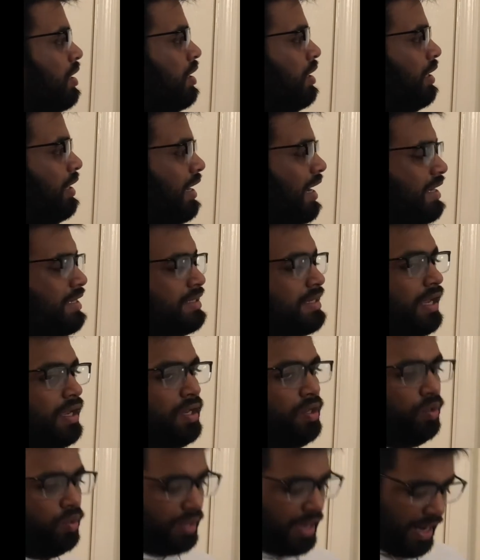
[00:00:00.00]
Let's take a
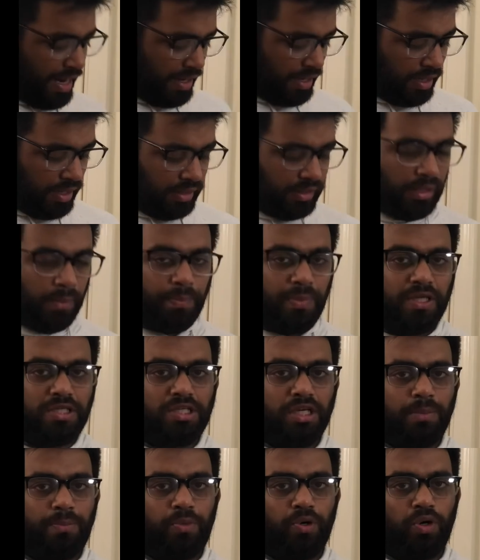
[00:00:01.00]
look at the pitch
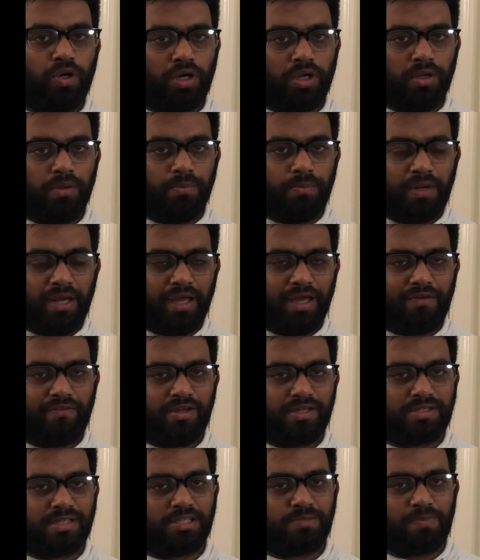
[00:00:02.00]
report, player
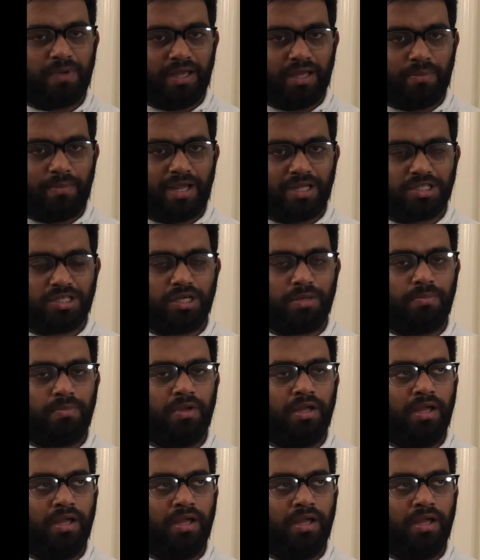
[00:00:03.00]
versus player matchup,